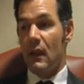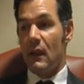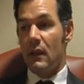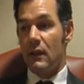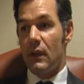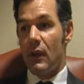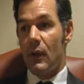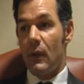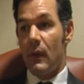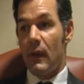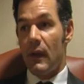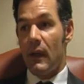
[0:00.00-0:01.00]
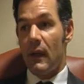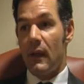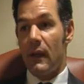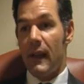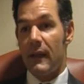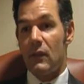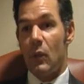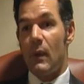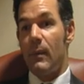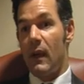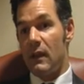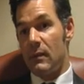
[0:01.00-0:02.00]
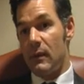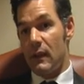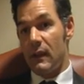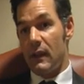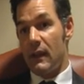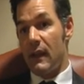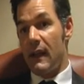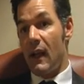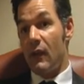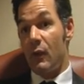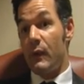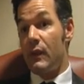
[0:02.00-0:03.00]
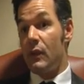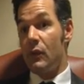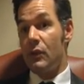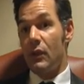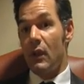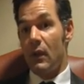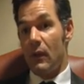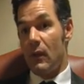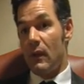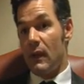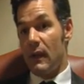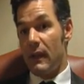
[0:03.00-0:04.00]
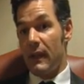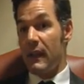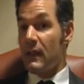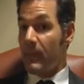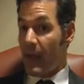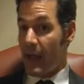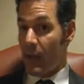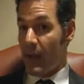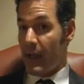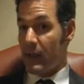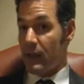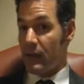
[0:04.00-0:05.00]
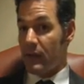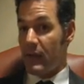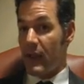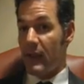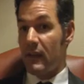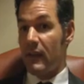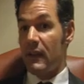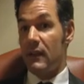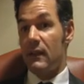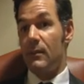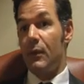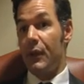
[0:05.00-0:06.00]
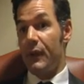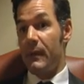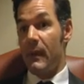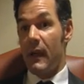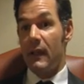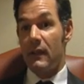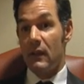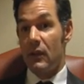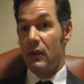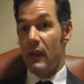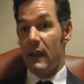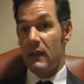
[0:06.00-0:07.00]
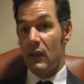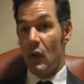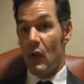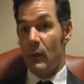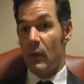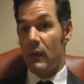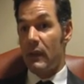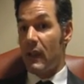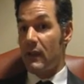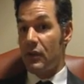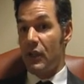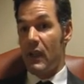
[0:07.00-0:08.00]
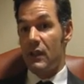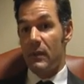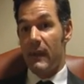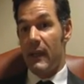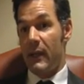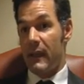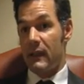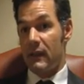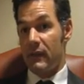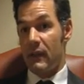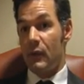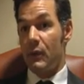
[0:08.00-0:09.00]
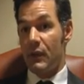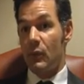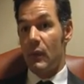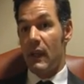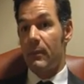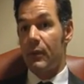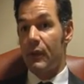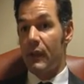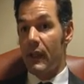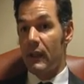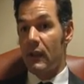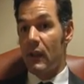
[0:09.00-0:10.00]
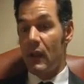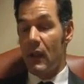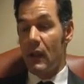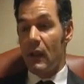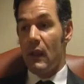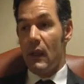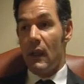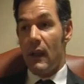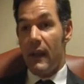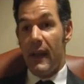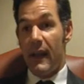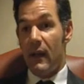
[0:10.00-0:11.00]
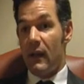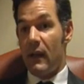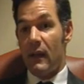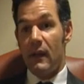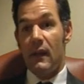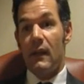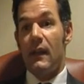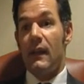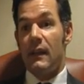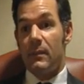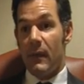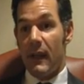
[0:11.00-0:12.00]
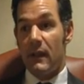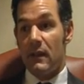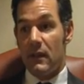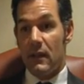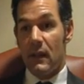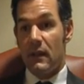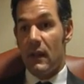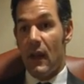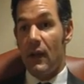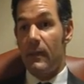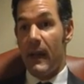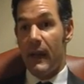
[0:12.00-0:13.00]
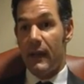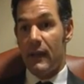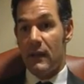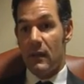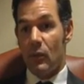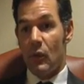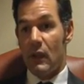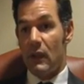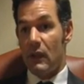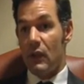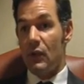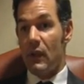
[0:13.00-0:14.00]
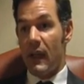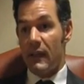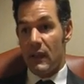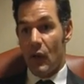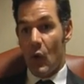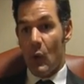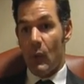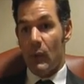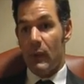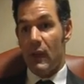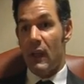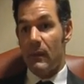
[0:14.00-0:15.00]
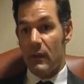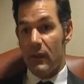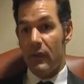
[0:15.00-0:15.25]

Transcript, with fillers: So that's one possibility. Now, if we do show it is bioactive, that this mercury binding to luteinizing hormone does change the bioactivity, which is what I predict, then it explains this other mechanism where luteinizing hormone becomes a